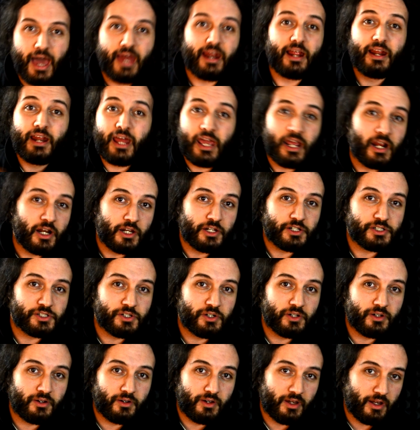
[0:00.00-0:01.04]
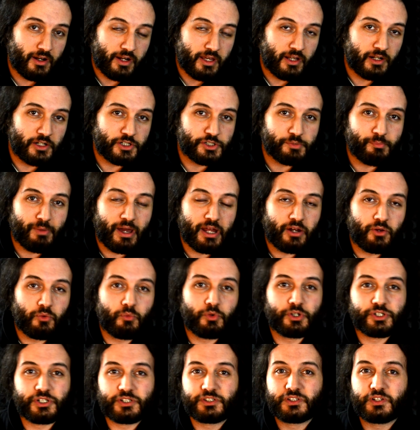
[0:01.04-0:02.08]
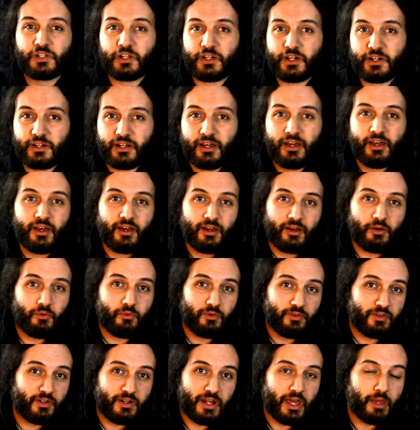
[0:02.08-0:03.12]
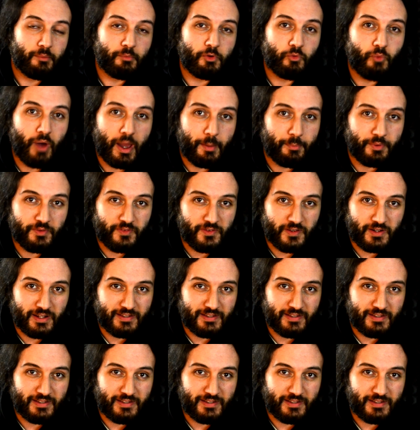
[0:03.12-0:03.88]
and an English, an Englishman who wishes to learn uh, the name of weapons in